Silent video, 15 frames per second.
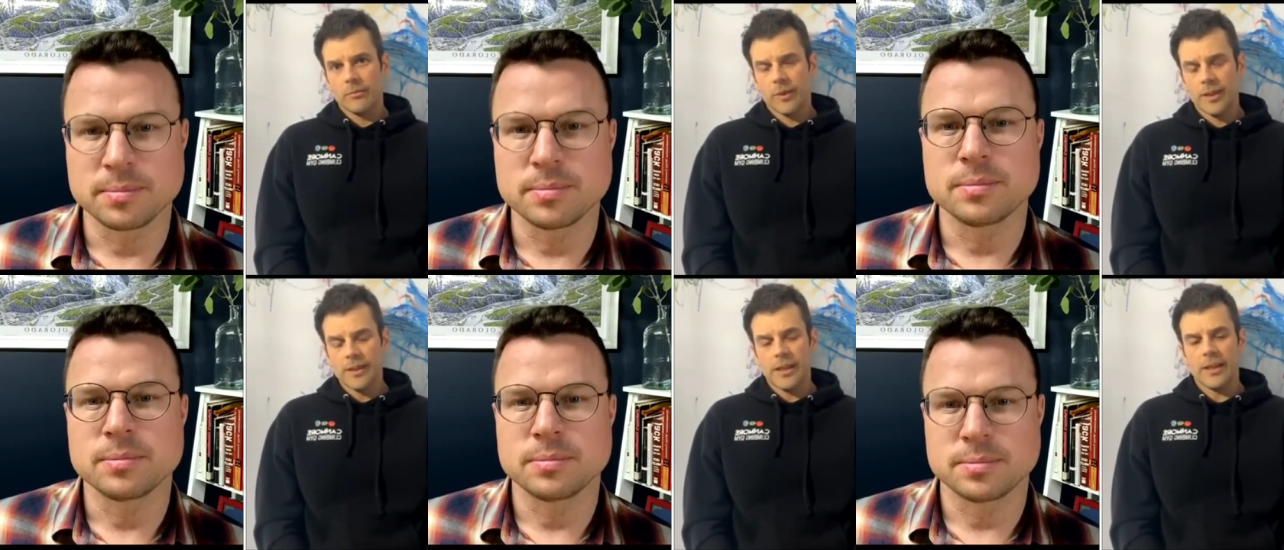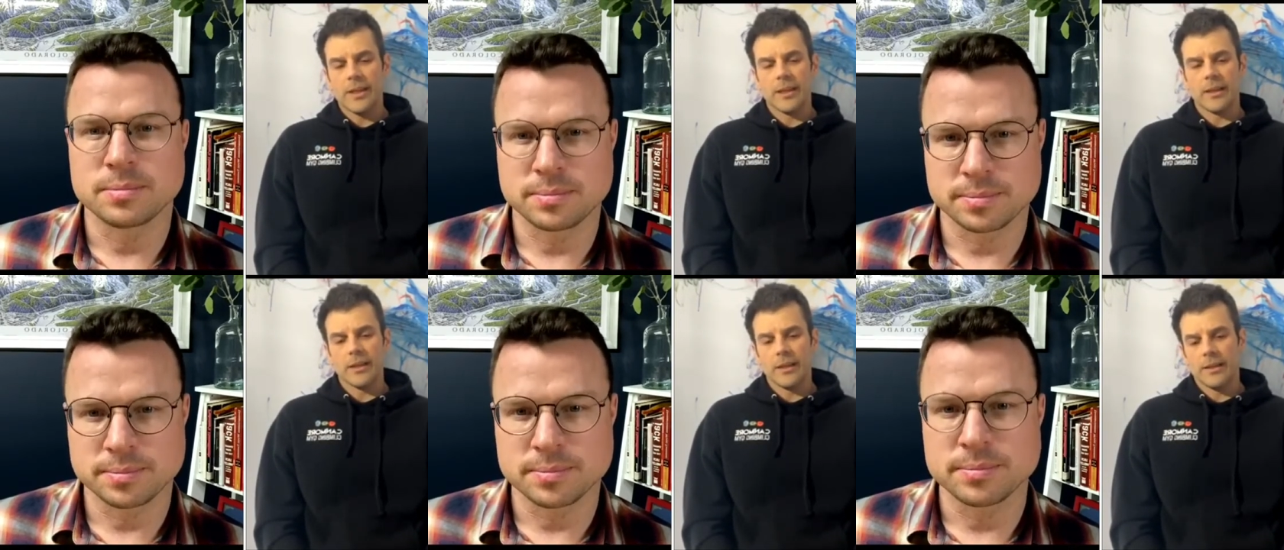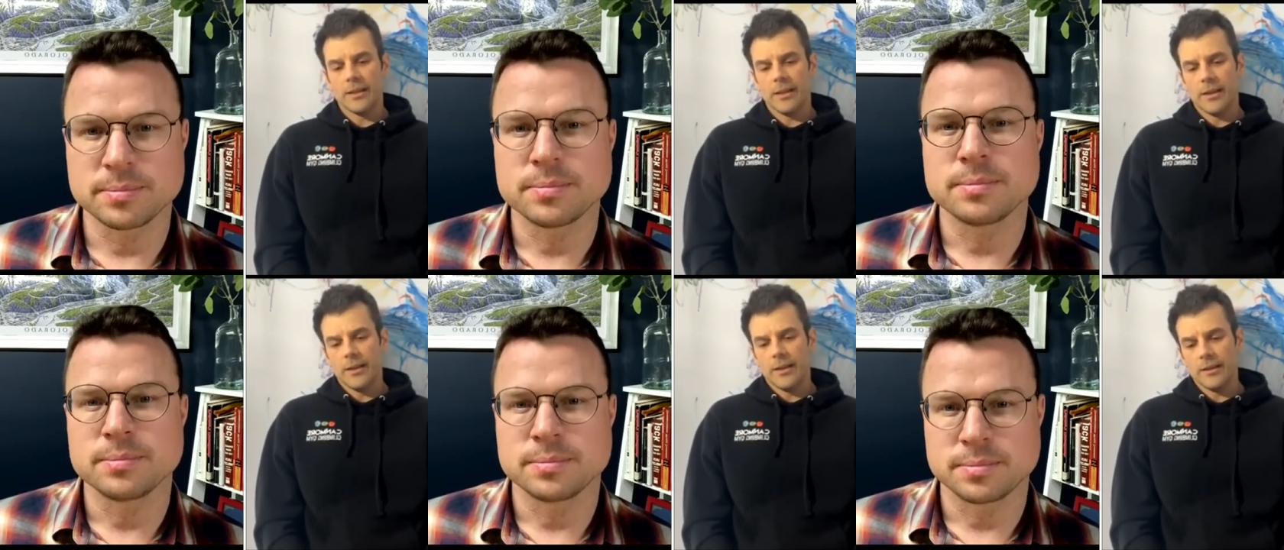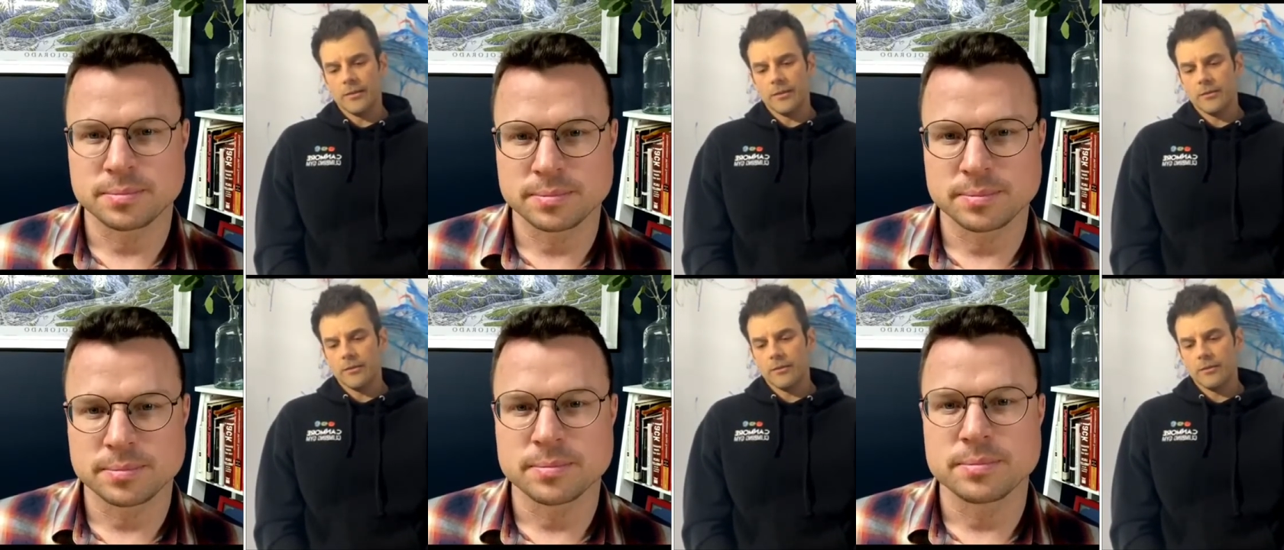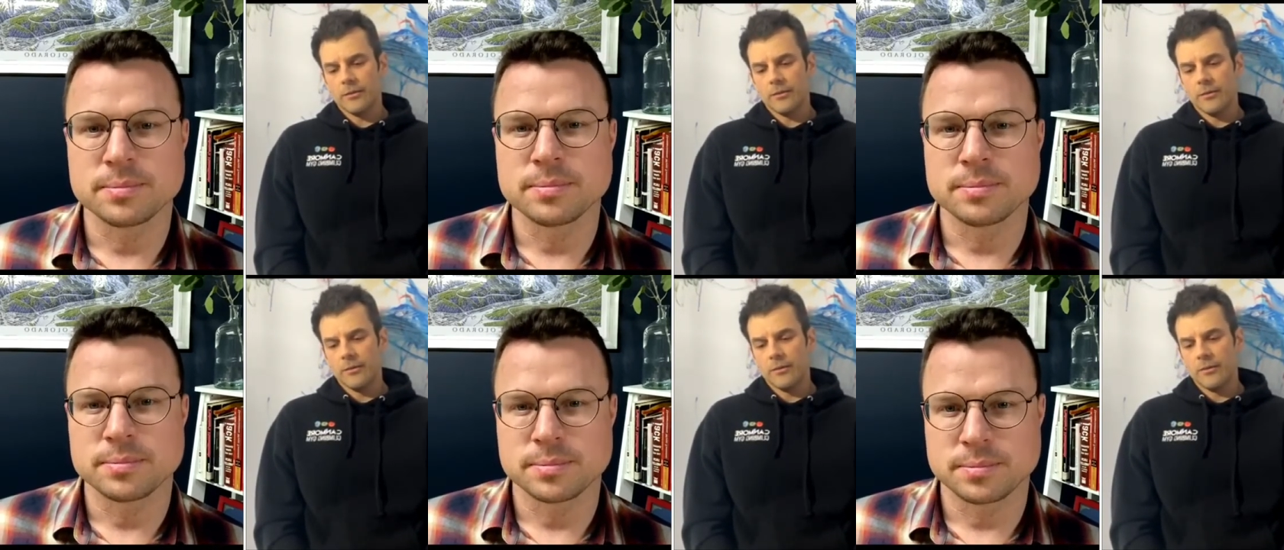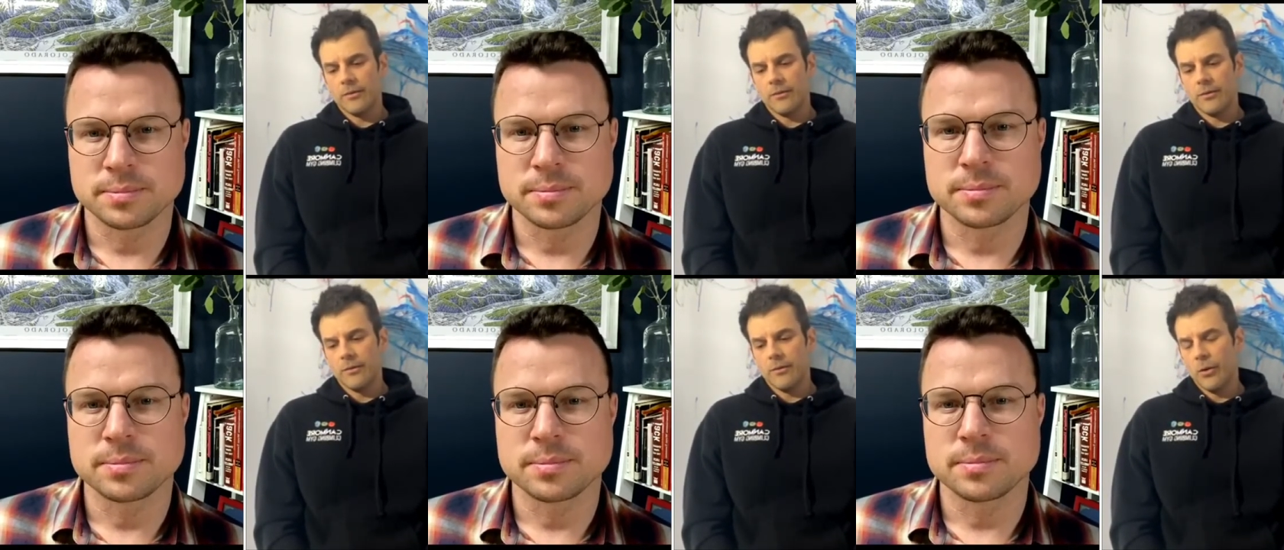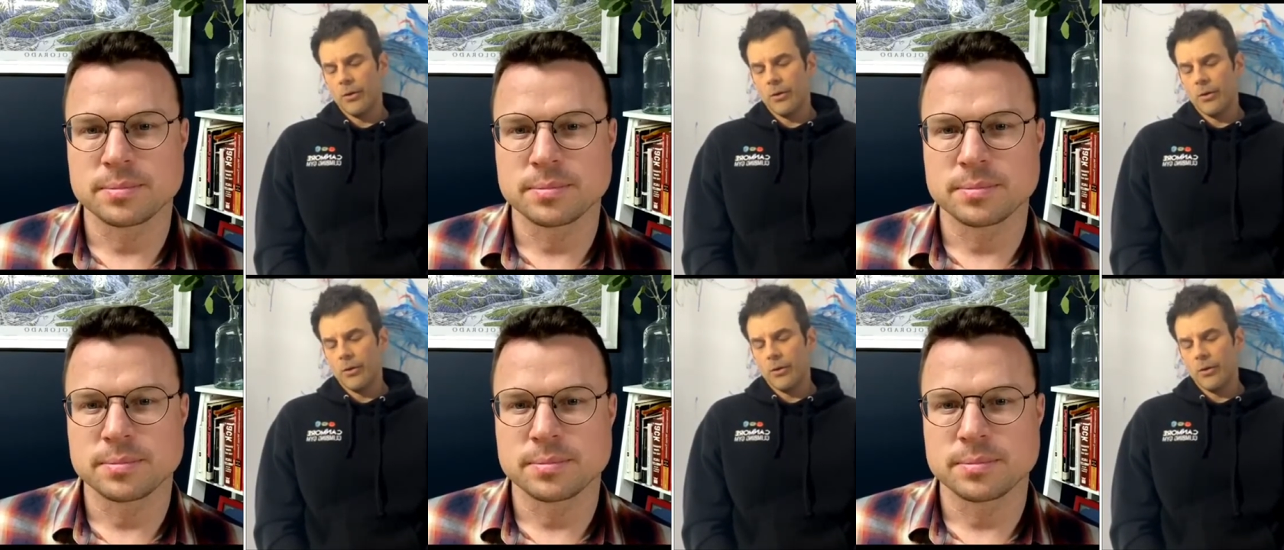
Speaker 1: because I think that uh, those